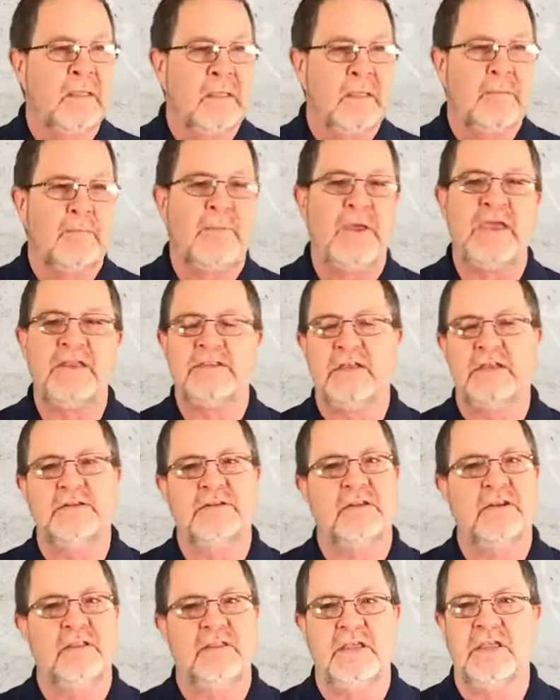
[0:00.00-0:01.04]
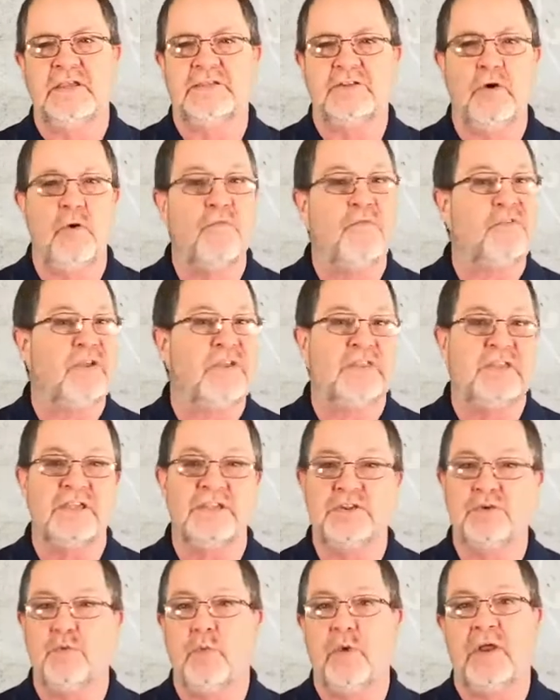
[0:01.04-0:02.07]
pay attention to this. Hopefully
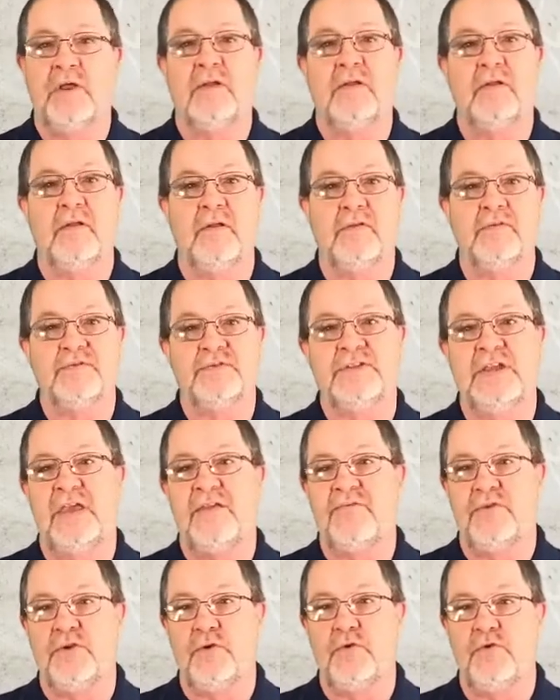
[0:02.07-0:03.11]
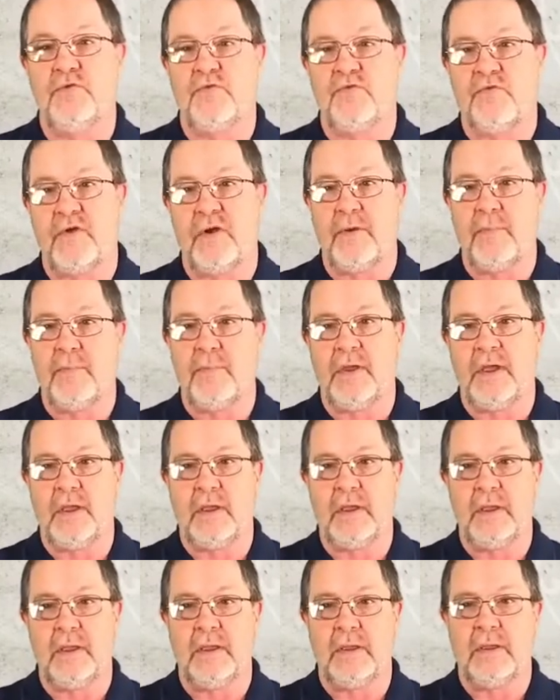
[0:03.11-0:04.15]
this will save you from
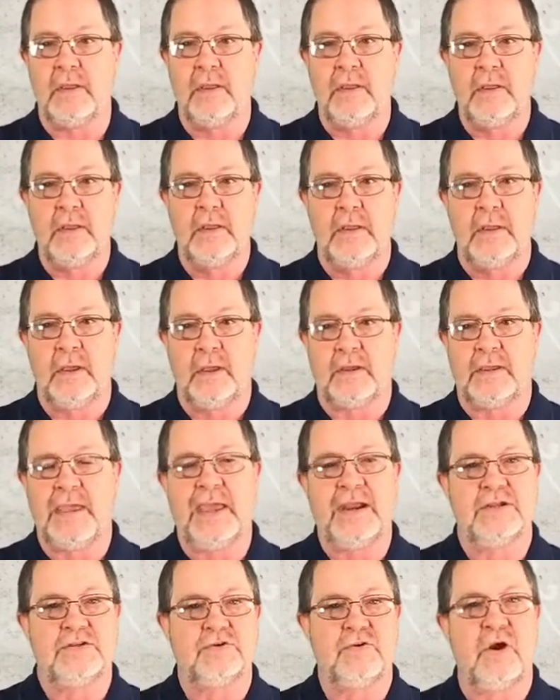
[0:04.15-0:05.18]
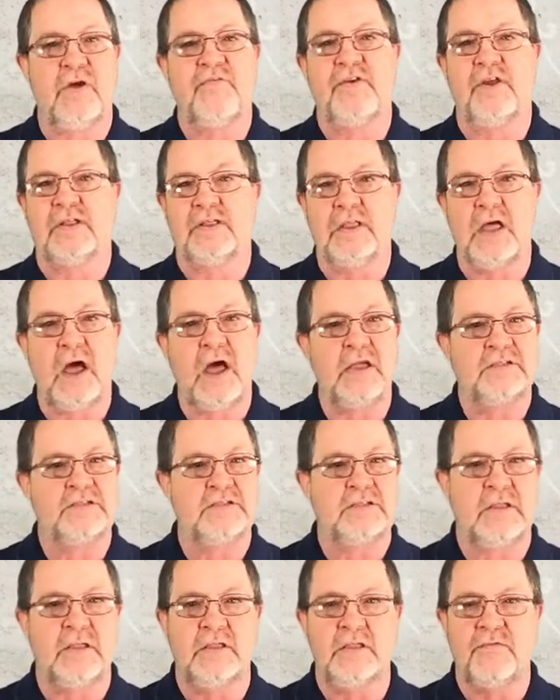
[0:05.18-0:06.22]
a catastrophic loss
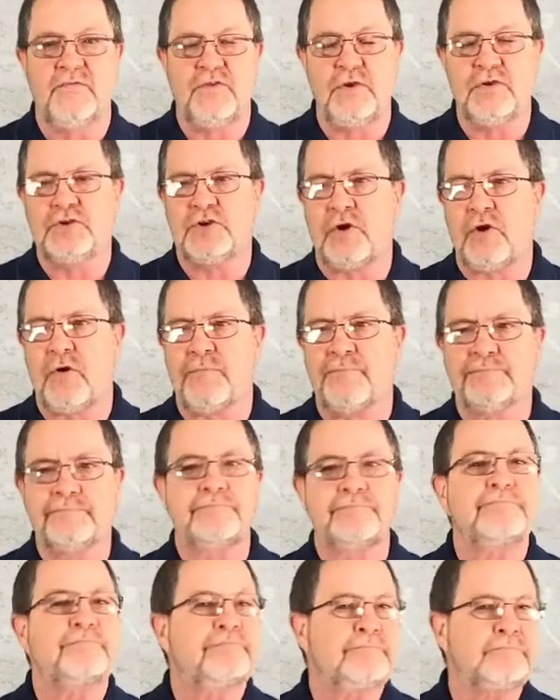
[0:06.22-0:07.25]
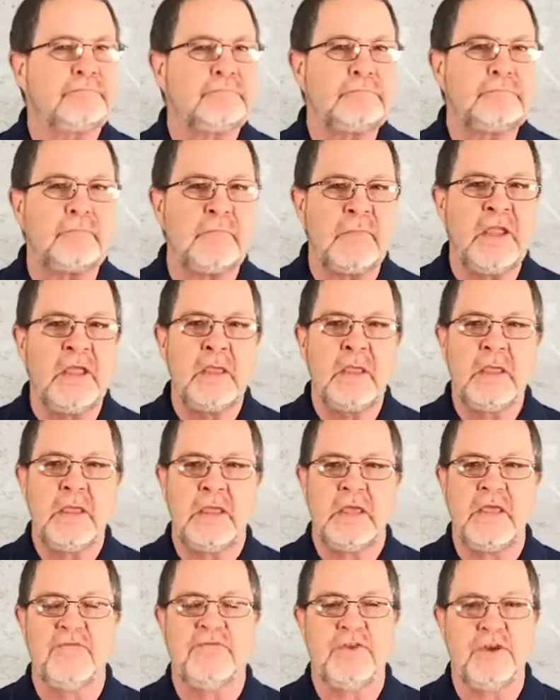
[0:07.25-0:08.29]
in the future.
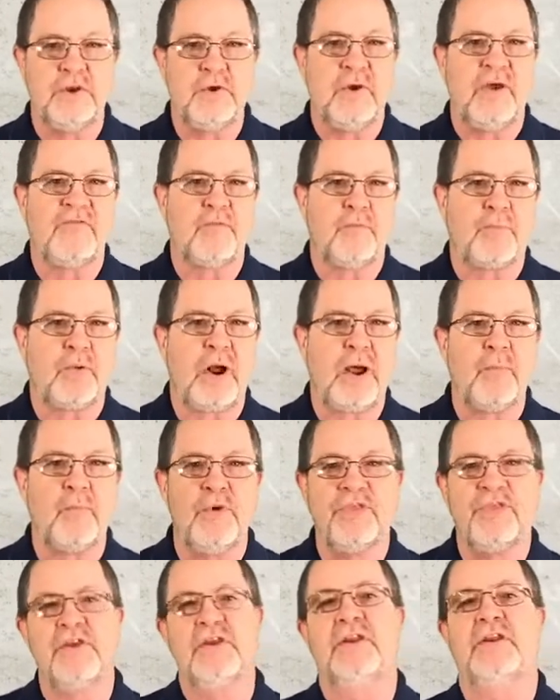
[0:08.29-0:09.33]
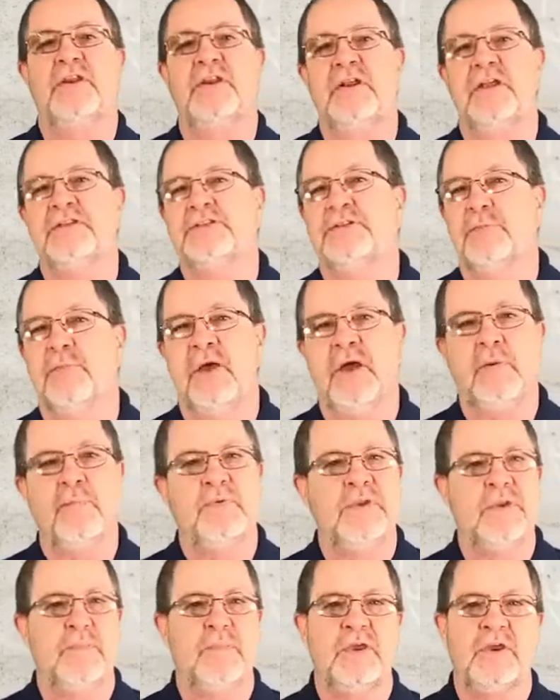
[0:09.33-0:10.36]
If you do have a problem with it and you need some help,
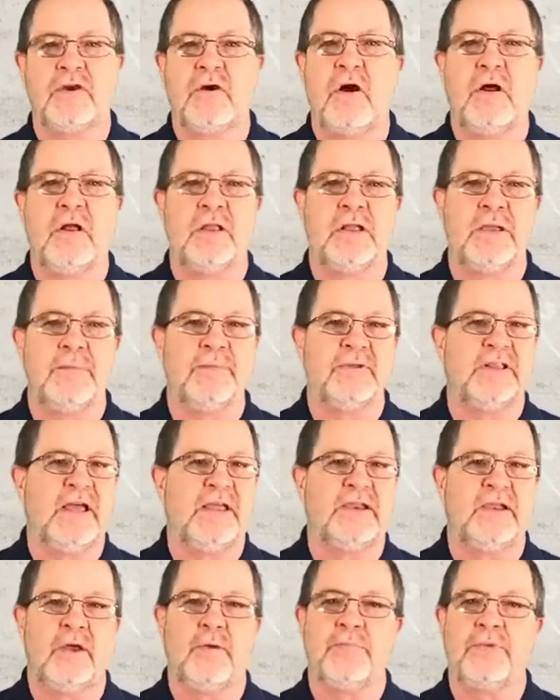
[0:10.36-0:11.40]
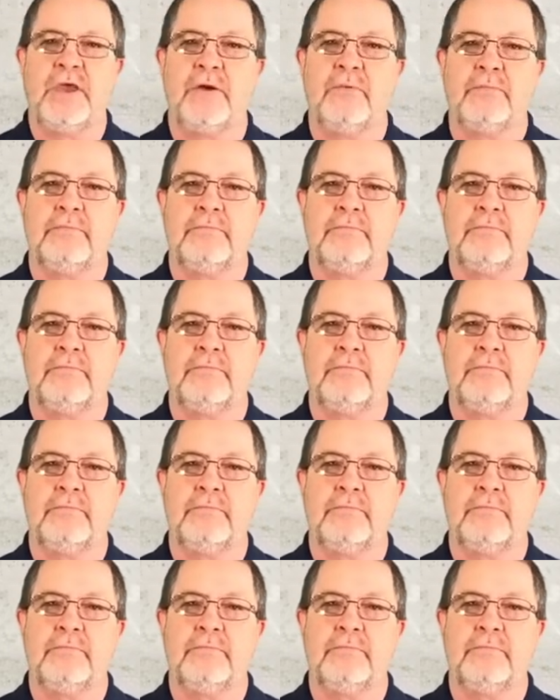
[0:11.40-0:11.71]
give me a call. I'd be glad to help you out.